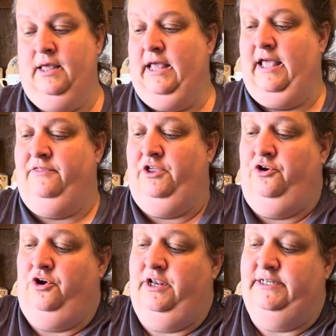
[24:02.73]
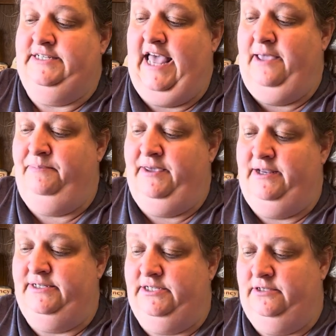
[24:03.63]
And then you're going to tape
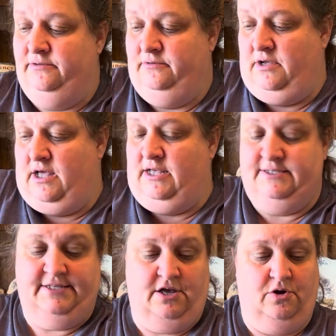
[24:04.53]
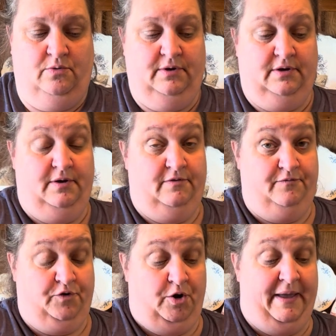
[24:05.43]
it also,
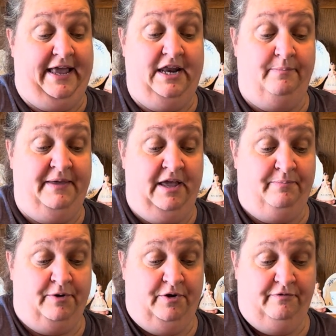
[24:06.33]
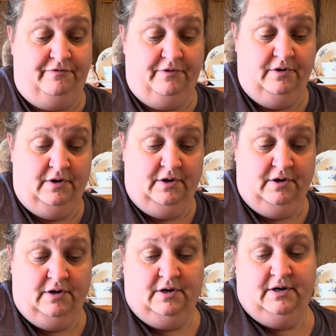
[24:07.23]
if you're making it peek proof,
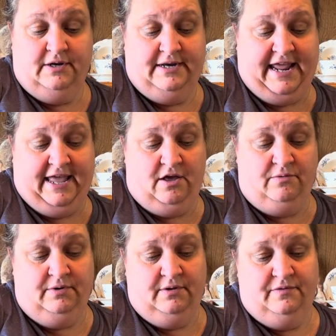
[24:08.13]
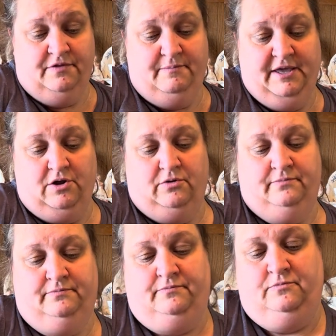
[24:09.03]
down the middle,
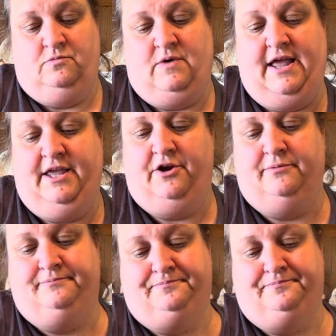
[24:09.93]
right here.